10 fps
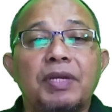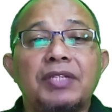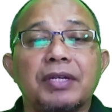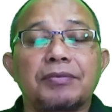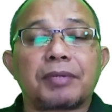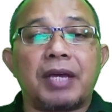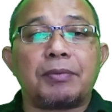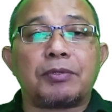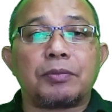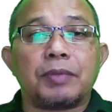Please
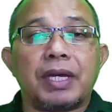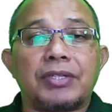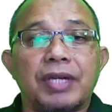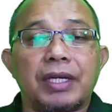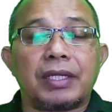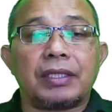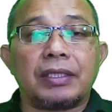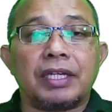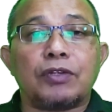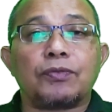subscribe to my
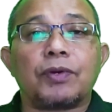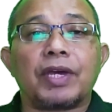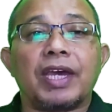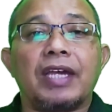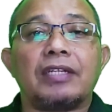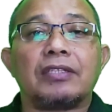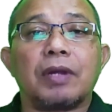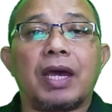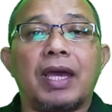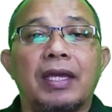channel and don't forget
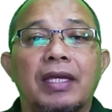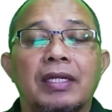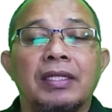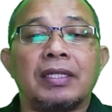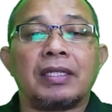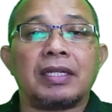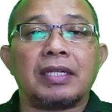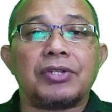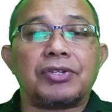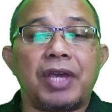to like and
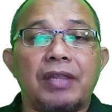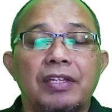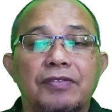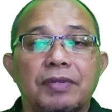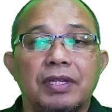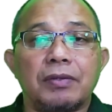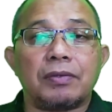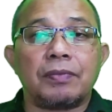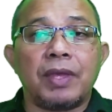share this video.